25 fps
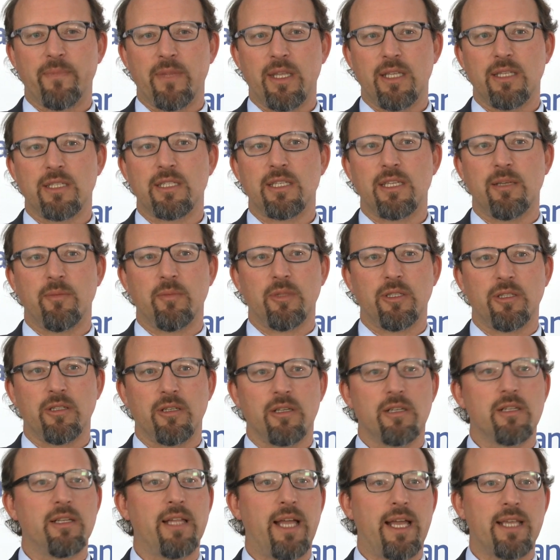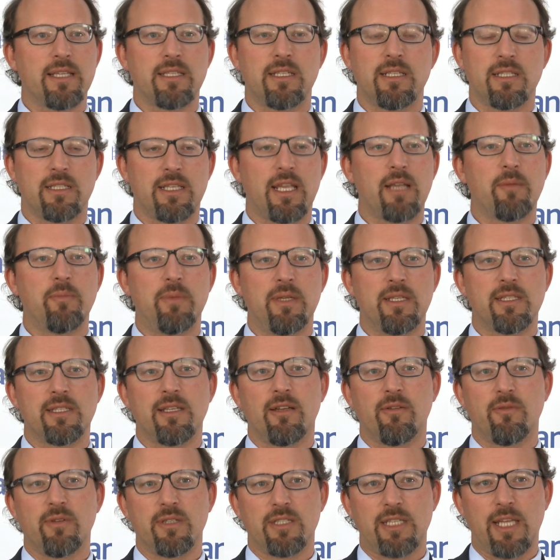in similar classes like
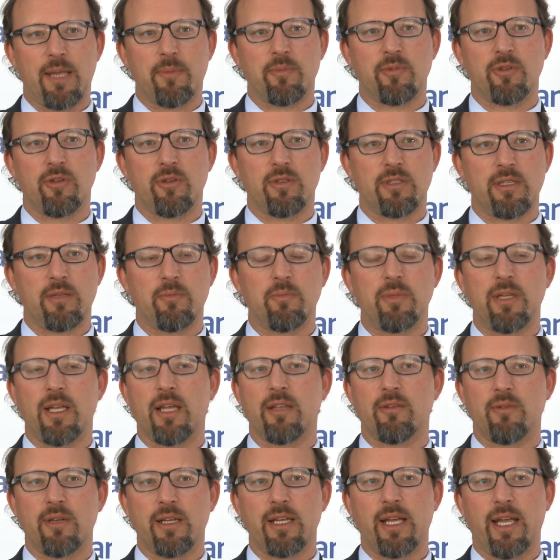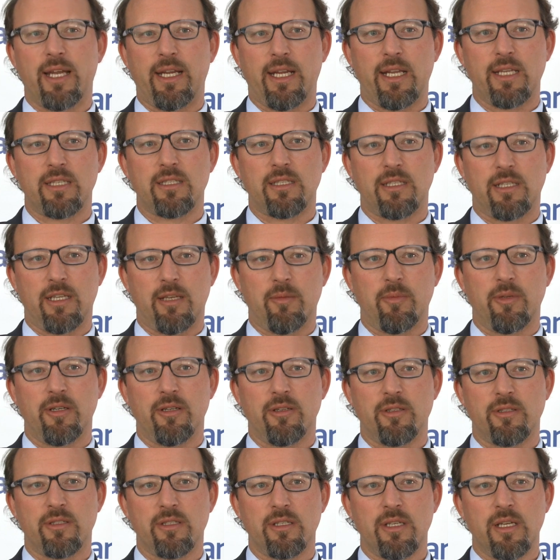B-cell receptors and PI3 kinase
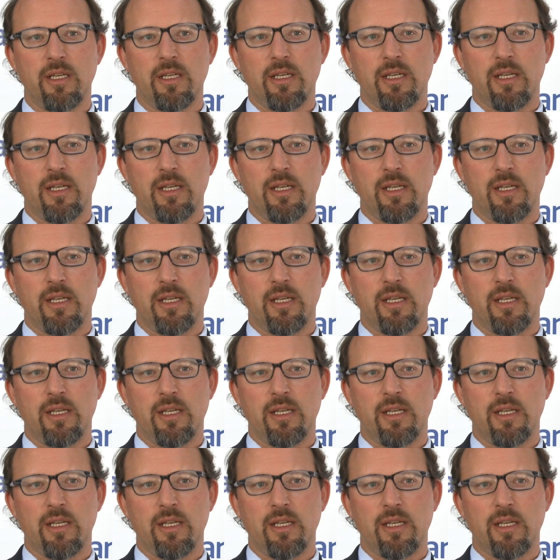inhibitors.